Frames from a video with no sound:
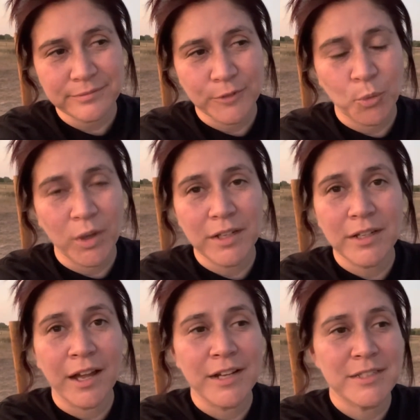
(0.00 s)
what
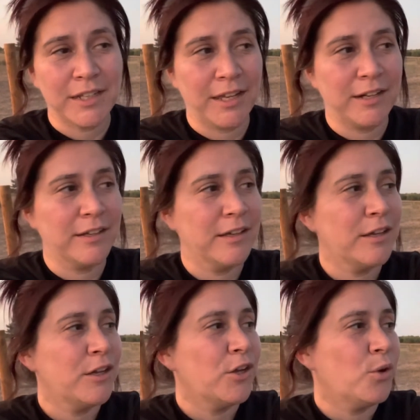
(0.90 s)
God did
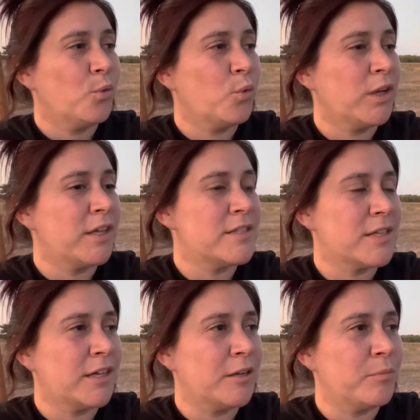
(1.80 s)
was
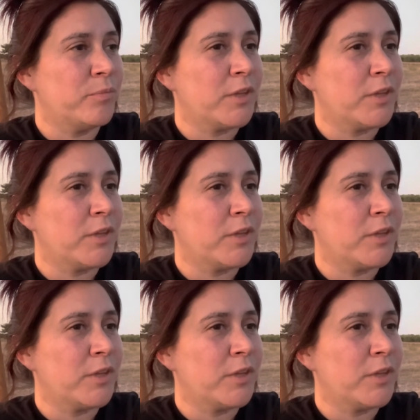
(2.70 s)
um,